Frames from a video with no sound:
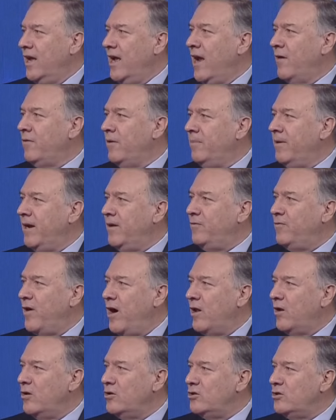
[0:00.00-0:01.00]
Everybody
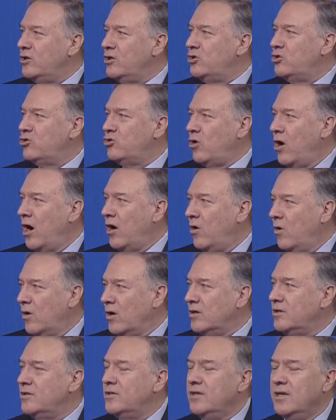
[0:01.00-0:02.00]
follows the strong
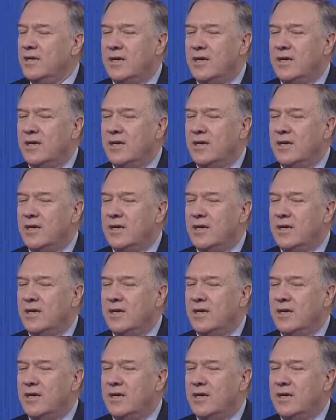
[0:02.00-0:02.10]
horse.